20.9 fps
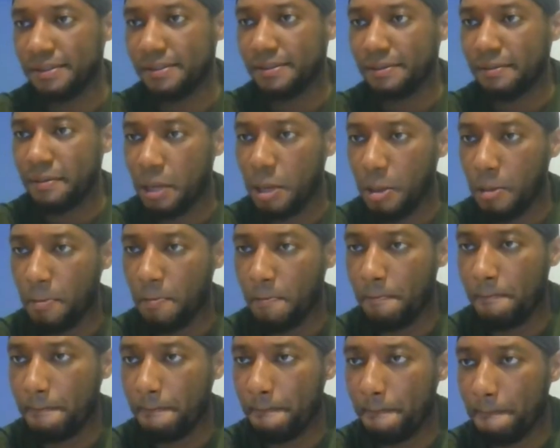
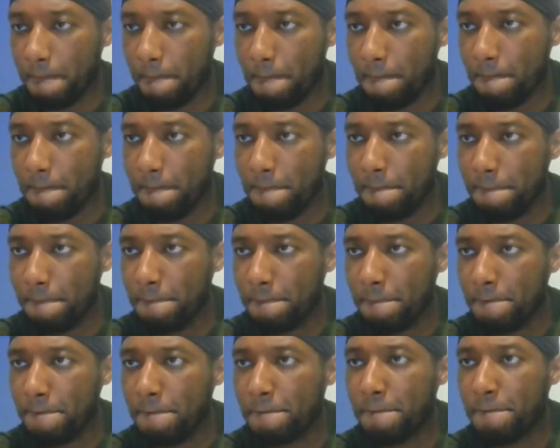
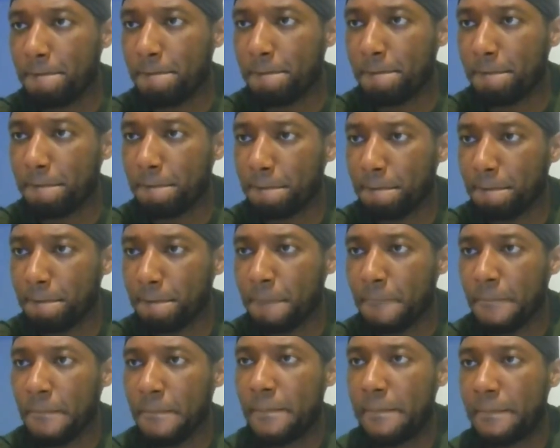
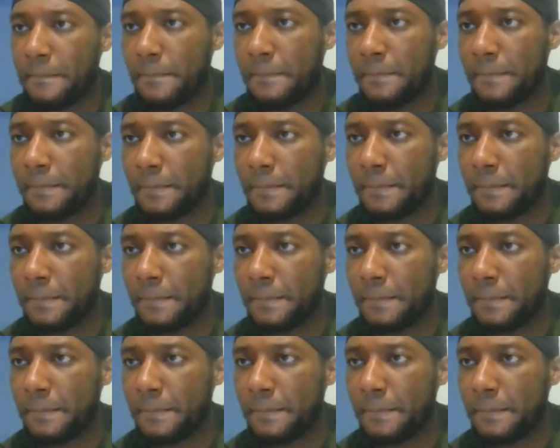No one is speaking in this clip.